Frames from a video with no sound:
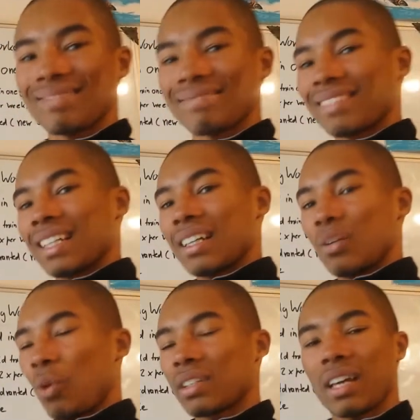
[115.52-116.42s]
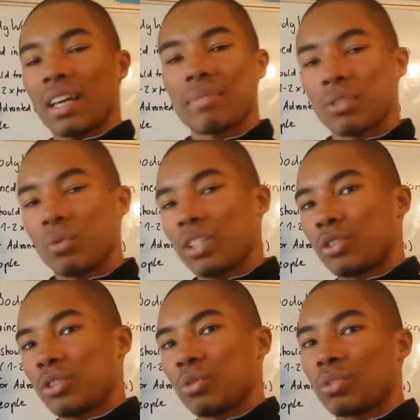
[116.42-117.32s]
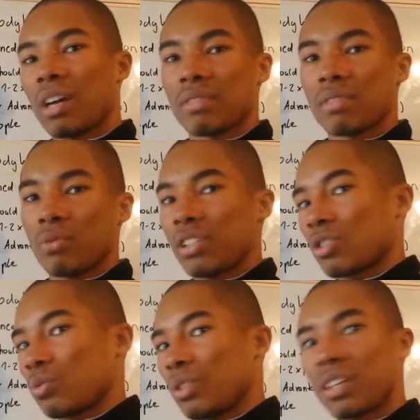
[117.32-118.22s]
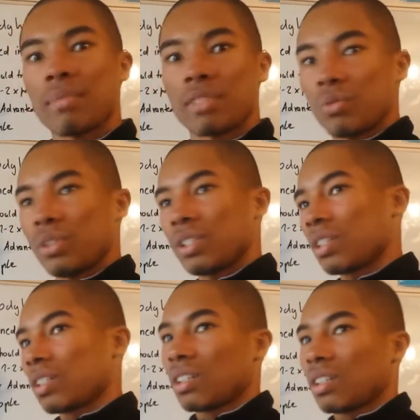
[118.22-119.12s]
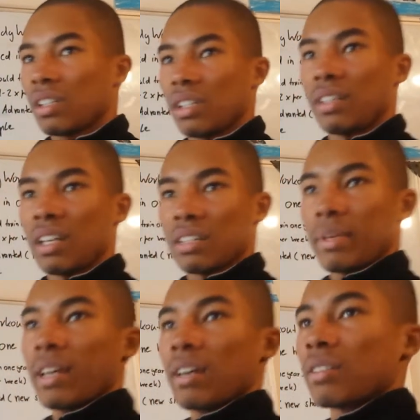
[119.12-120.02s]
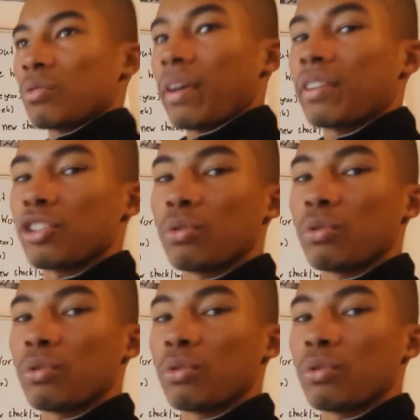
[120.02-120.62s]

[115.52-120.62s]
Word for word: 1 time a week, 2 times a week, 3 times a week. It doesn't matter, you can choose.